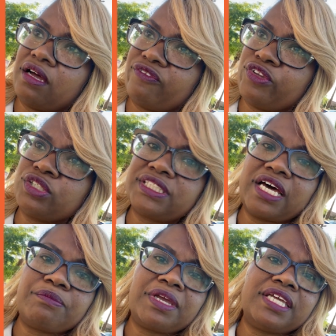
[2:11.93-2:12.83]
if you
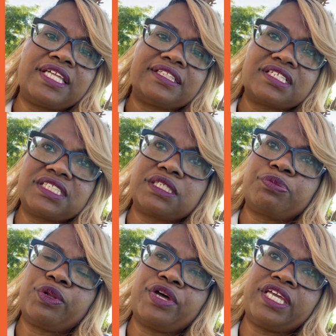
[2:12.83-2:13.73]
tell me that these
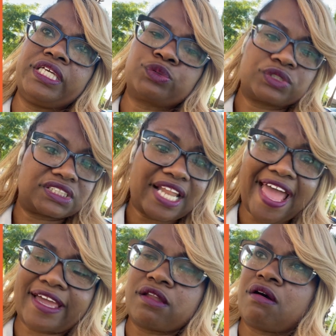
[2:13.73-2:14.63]
employees were
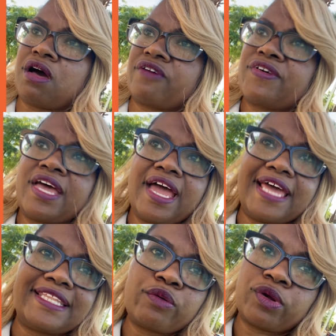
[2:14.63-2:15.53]
slacking off
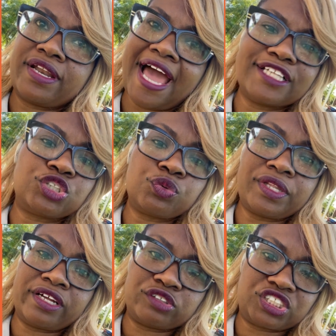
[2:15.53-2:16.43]
and they were not doing
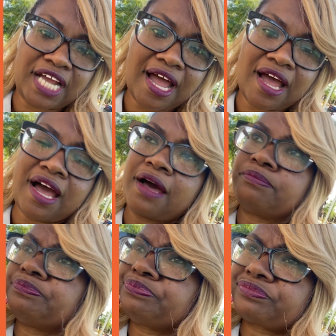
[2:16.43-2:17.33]
their job
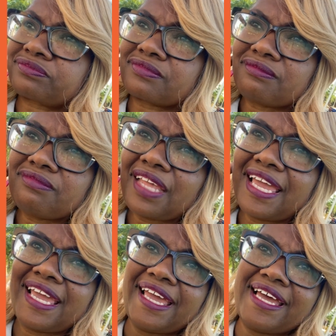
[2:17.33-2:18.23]

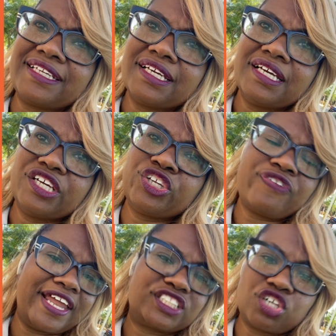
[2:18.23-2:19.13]
and you've
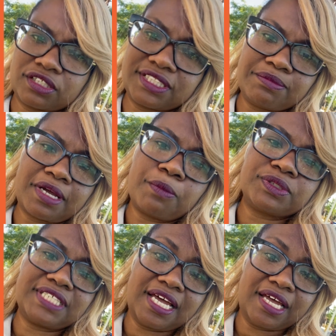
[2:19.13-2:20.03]
had to talk to them a couple
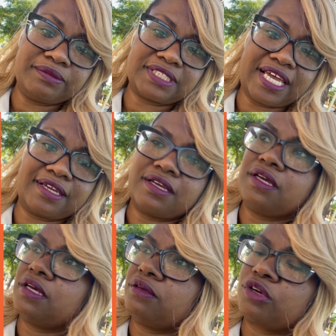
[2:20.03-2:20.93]
times, like,
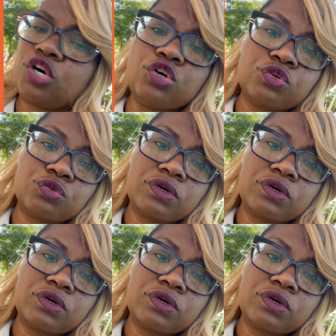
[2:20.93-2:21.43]
cool,